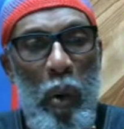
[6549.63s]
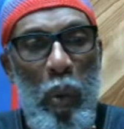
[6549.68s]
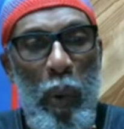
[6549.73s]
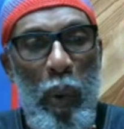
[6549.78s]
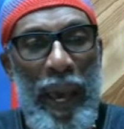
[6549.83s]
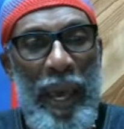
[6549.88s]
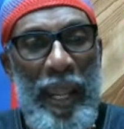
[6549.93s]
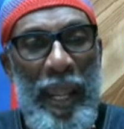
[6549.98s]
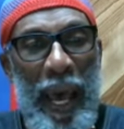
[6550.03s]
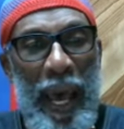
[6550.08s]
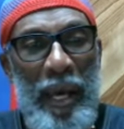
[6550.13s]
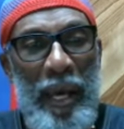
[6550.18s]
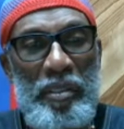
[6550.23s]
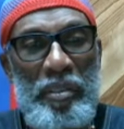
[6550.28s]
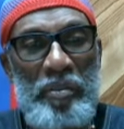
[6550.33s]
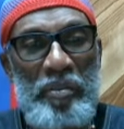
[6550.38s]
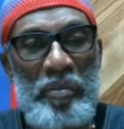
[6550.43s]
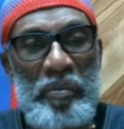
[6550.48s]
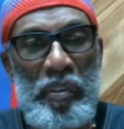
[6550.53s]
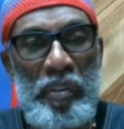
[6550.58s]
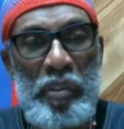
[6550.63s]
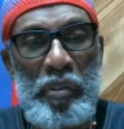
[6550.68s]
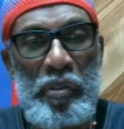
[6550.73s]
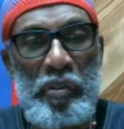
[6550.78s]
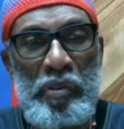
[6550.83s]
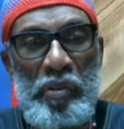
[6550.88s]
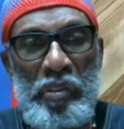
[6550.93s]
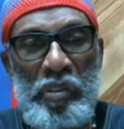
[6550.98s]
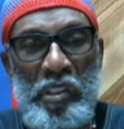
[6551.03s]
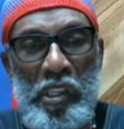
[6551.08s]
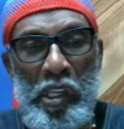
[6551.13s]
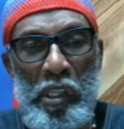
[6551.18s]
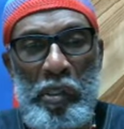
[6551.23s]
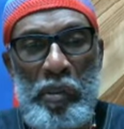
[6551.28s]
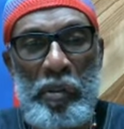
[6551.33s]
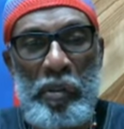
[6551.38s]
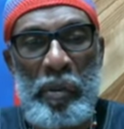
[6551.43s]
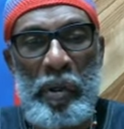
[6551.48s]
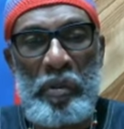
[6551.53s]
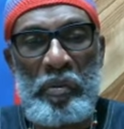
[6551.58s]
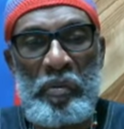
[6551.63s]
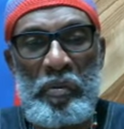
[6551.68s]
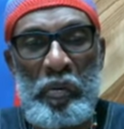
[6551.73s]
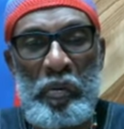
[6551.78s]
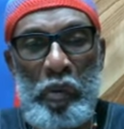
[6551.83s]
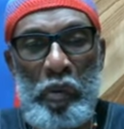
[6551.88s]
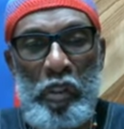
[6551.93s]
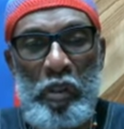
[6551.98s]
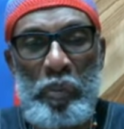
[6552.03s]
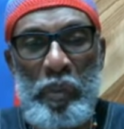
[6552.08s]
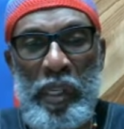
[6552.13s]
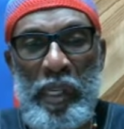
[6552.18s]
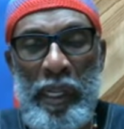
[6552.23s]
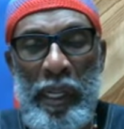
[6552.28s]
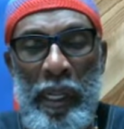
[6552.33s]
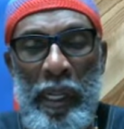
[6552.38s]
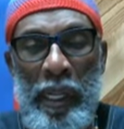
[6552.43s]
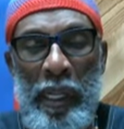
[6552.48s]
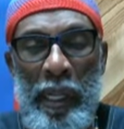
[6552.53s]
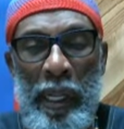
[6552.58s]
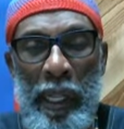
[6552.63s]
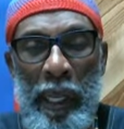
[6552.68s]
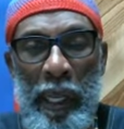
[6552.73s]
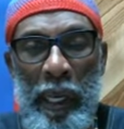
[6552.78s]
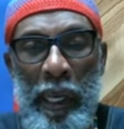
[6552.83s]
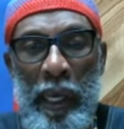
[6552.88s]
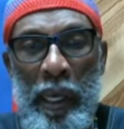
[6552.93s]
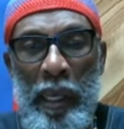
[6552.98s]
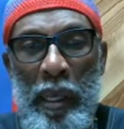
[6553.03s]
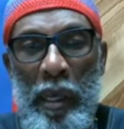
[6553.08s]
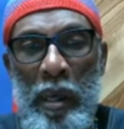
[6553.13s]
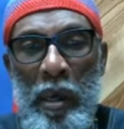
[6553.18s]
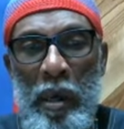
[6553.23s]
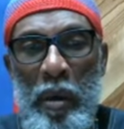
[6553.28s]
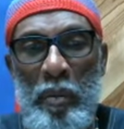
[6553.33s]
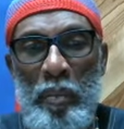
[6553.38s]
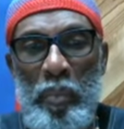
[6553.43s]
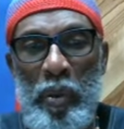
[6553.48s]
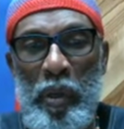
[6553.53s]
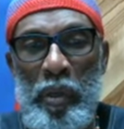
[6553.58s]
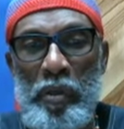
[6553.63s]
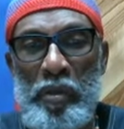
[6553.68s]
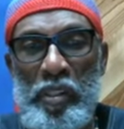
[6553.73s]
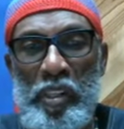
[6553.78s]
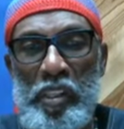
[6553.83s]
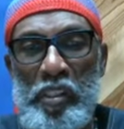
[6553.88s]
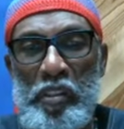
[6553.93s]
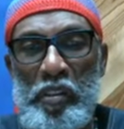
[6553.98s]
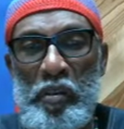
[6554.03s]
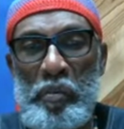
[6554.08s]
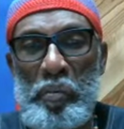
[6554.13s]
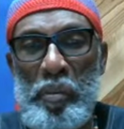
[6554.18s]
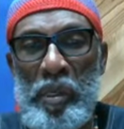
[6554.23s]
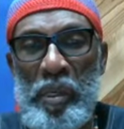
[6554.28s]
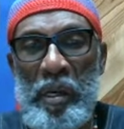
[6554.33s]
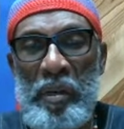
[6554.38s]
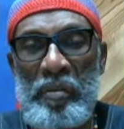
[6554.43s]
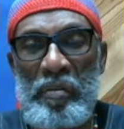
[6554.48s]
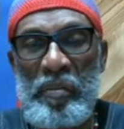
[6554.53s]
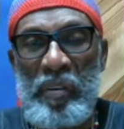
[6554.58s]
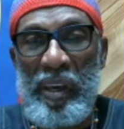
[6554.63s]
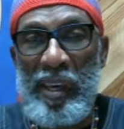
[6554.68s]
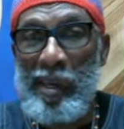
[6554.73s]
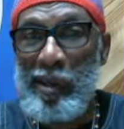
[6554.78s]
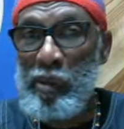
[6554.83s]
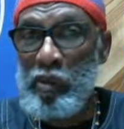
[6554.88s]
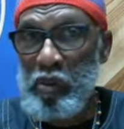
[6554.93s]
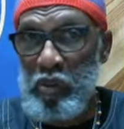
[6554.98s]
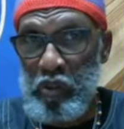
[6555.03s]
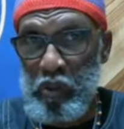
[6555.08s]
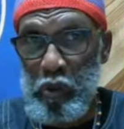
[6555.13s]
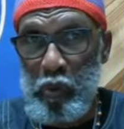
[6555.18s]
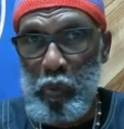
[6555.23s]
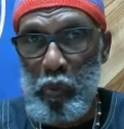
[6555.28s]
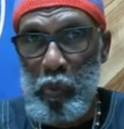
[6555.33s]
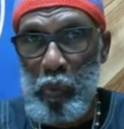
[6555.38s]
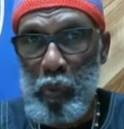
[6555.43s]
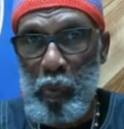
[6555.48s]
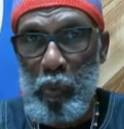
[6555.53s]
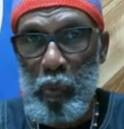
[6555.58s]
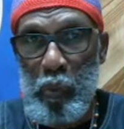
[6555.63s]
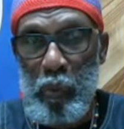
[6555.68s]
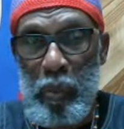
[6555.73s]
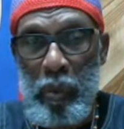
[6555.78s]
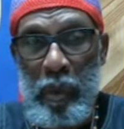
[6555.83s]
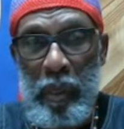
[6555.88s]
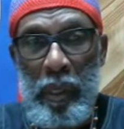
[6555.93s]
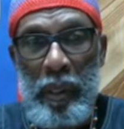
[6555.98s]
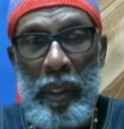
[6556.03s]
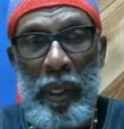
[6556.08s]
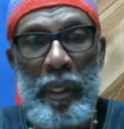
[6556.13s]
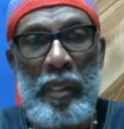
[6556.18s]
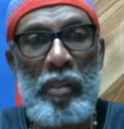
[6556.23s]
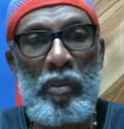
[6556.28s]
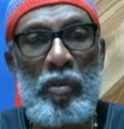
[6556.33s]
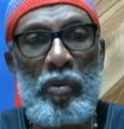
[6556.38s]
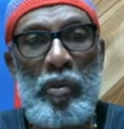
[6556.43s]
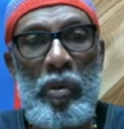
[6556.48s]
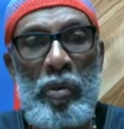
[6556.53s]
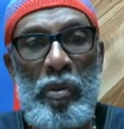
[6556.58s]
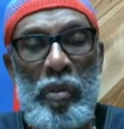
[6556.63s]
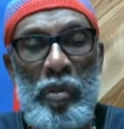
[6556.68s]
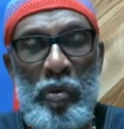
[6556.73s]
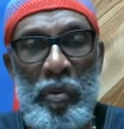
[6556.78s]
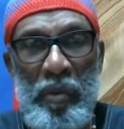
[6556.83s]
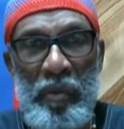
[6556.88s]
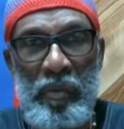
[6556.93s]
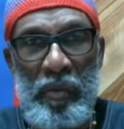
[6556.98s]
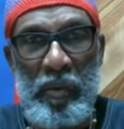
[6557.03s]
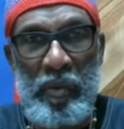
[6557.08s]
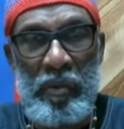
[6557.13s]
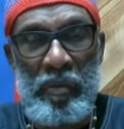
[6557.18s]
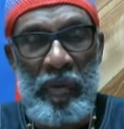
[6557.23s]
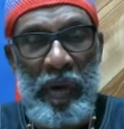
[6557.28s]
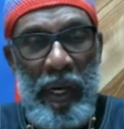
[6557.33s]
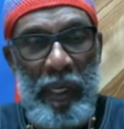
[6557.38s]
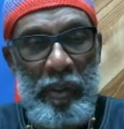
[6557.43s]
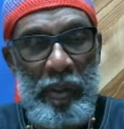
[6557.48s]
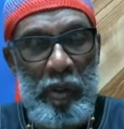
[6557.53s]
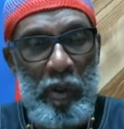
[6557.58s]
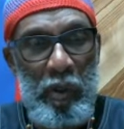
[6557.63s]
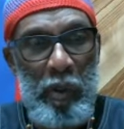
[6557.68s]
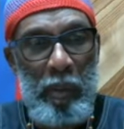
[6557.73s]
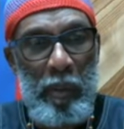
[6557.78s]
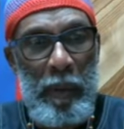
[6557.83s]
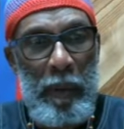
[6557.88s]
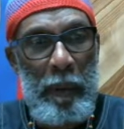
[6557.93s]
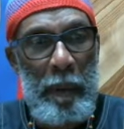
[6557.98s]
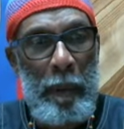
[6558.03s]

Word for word: White House officials signal enforcement deadline. Penalties to be unveiled soon. Now, this was on the 21st of October.